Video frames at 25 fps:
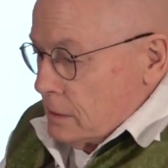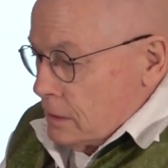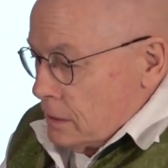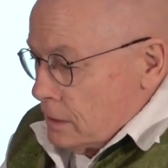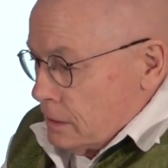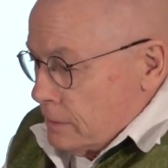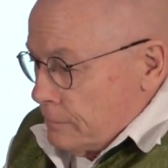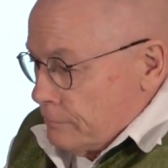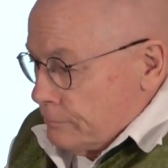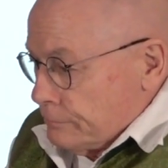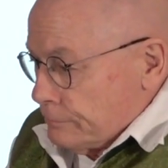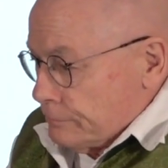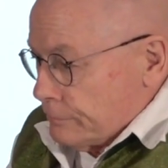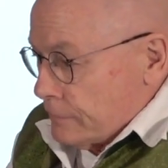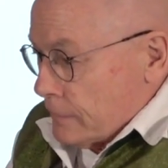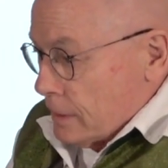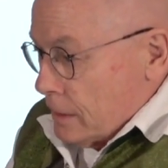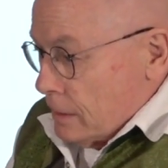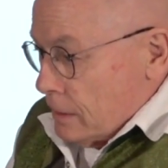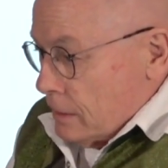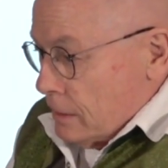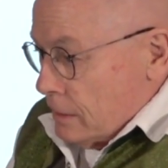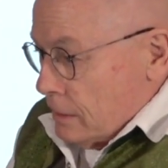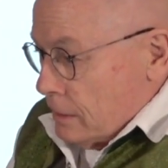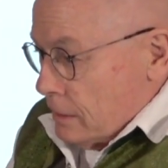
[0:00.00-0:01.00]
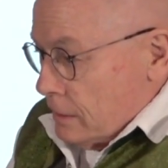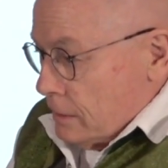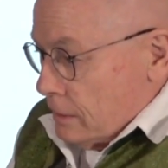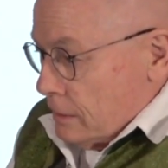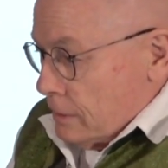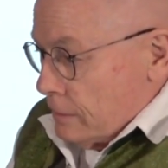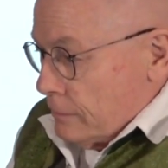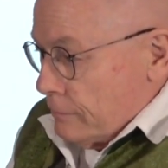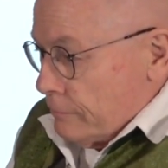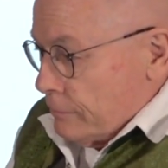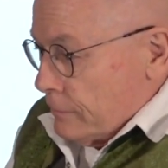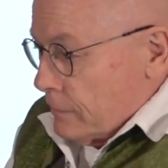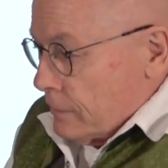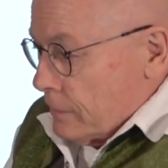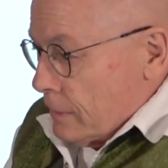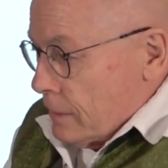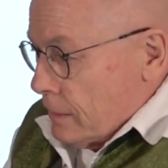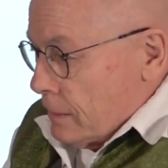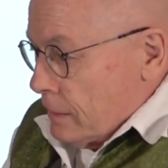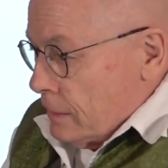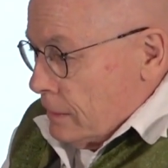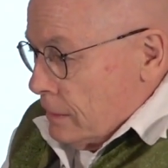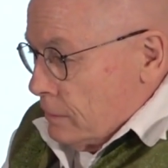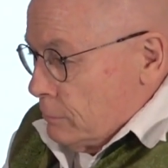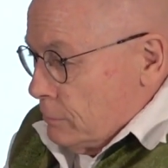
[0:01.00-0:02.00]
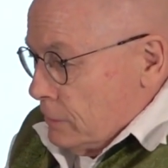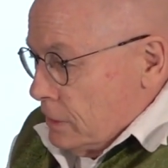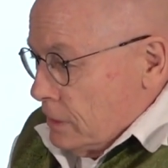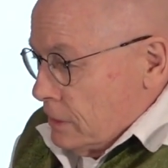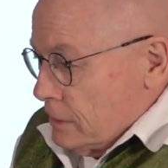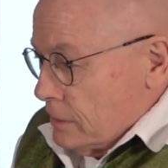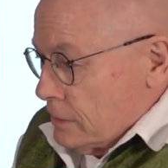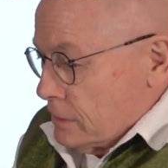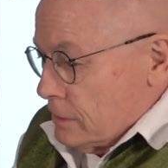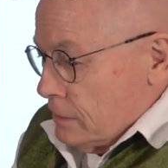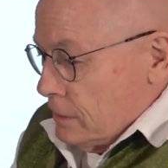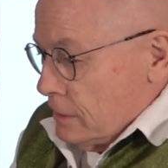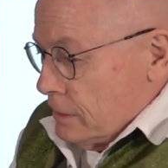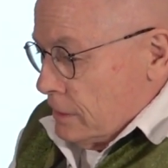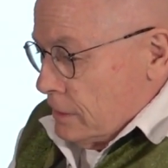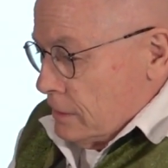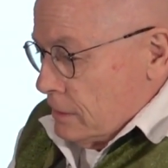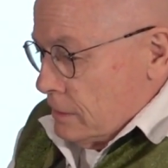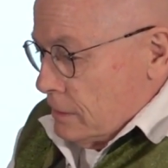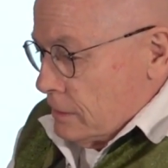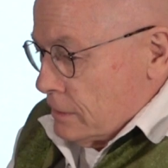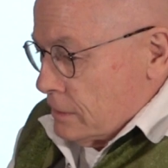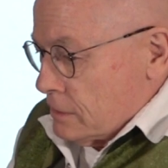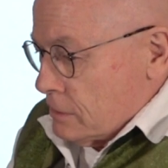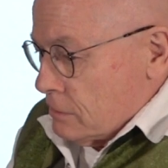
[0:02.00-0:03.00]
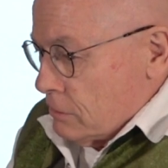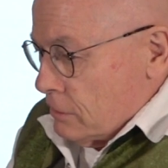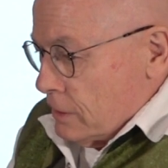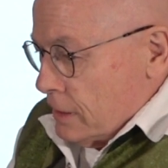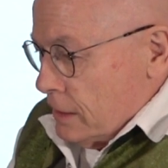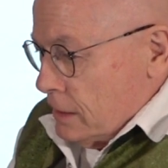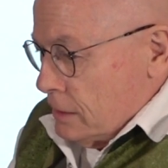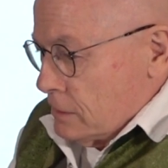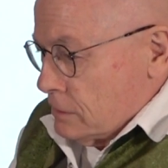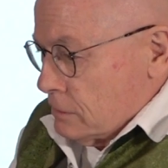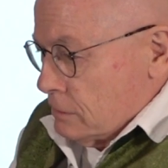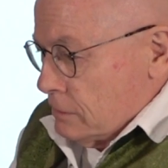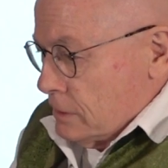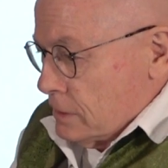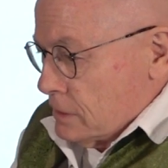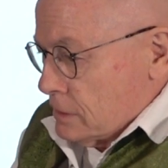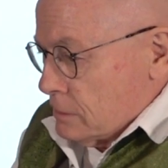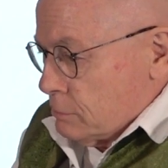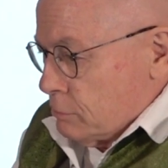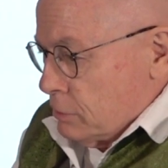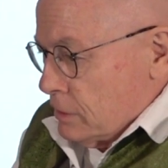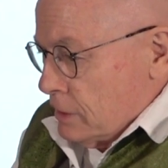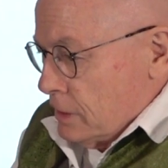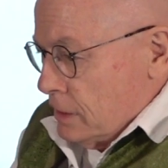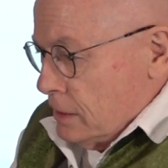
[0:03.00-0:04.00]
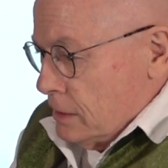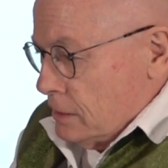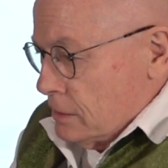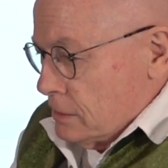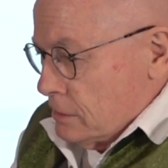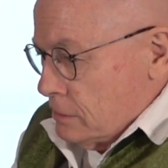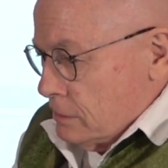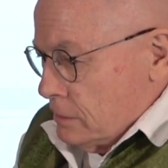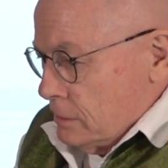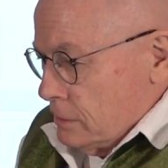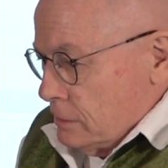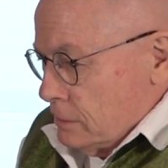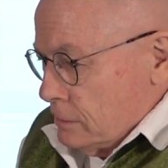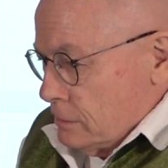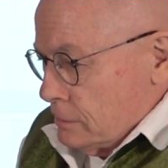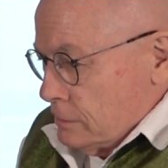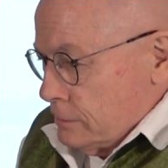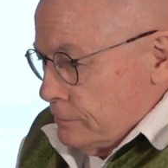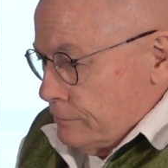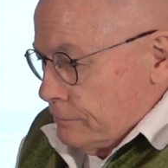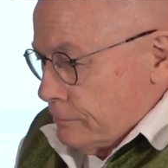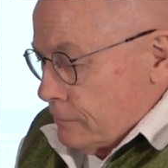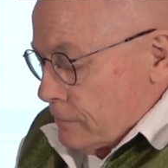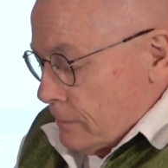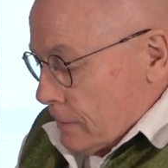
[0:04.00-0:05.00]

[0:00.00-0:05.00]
Um, let me let, try to explain to you,